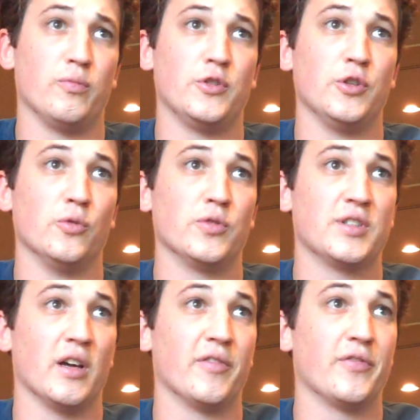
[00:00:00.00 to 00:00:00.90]
do
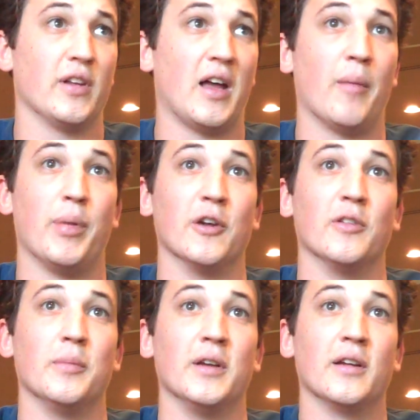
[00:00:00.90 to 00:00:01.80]
stuff a lot better than
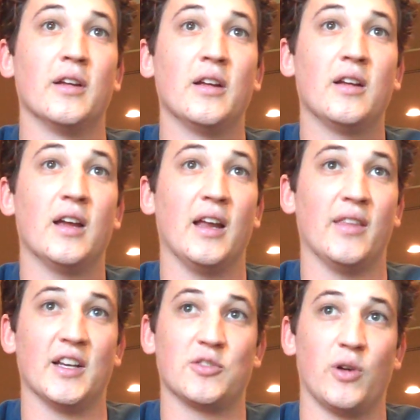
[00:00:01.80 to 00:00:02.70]
me, and
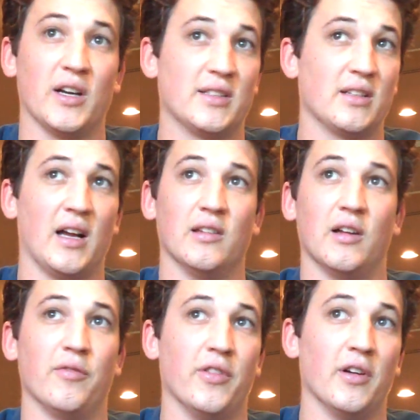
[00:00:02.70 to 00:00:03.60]
that's why I
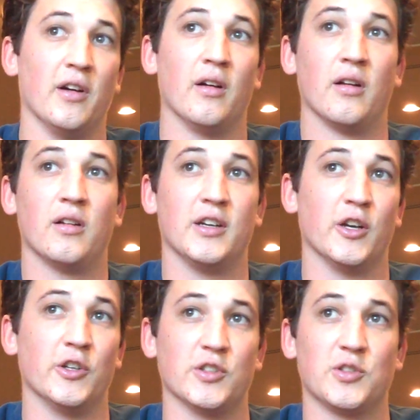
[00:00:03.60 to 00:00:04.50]
love
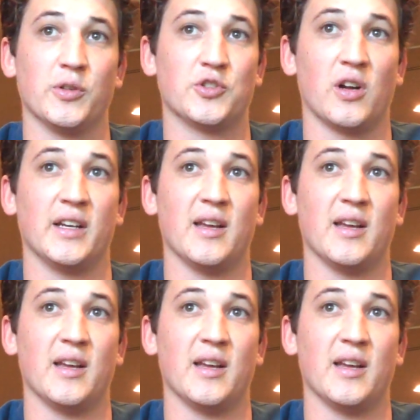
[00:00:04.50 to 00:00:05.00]
you're just always trying to